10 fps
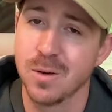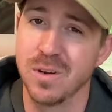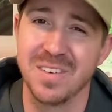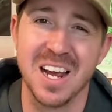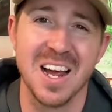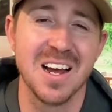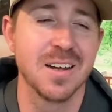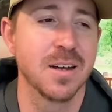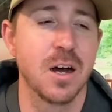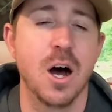We've got
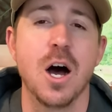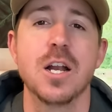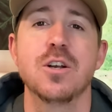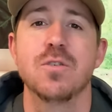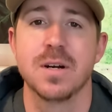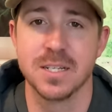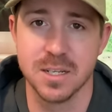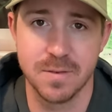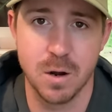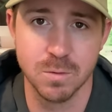hundreds
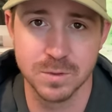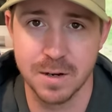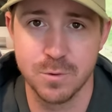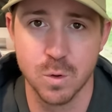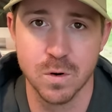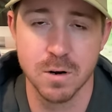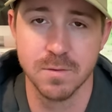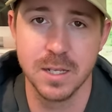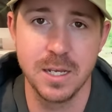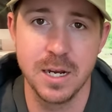of homes I've toured over
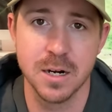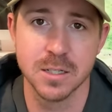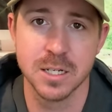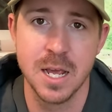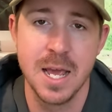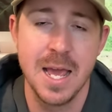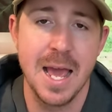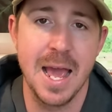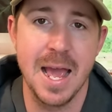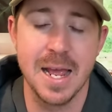the years
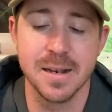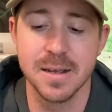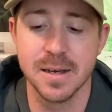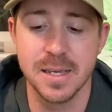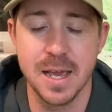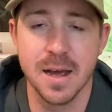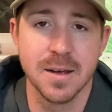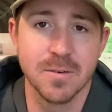and uh, yeah,